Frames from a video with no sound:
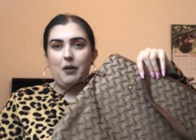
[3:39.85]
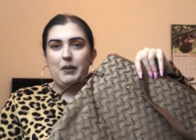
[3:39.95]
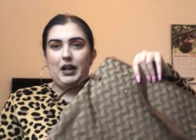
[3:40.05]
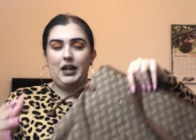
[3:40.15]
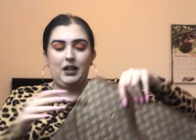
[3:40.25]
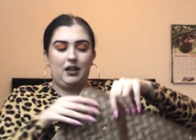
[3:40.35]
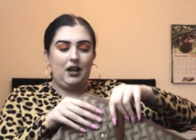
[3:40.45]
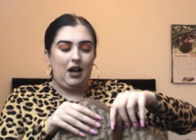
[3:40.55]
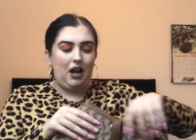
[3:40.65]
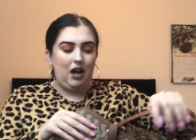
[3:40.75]
I mean,
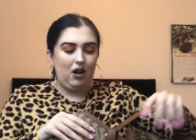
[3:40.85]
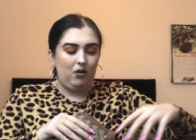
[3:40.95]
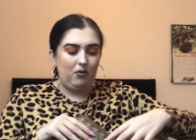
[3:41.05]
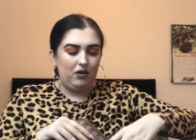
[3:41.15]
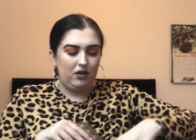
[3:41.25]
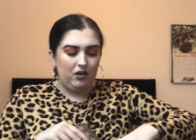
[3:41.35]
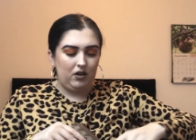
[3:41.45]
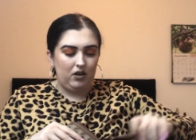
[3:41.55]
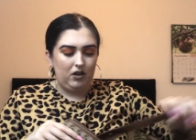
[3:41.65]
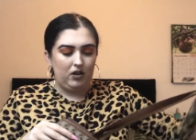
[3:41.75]
how
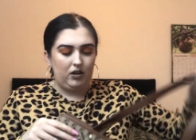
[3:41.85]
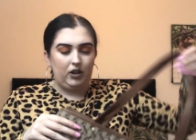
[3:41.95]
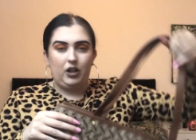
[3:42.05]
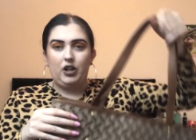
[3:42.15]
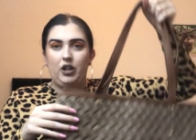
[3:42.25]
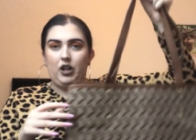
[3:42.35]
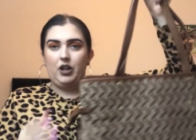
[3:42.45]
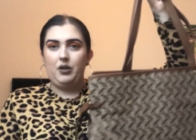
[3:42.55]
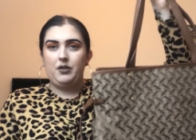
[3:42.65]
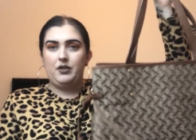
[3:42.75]

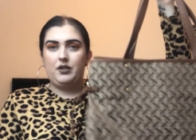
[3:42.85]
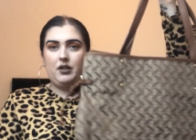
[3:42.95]
cute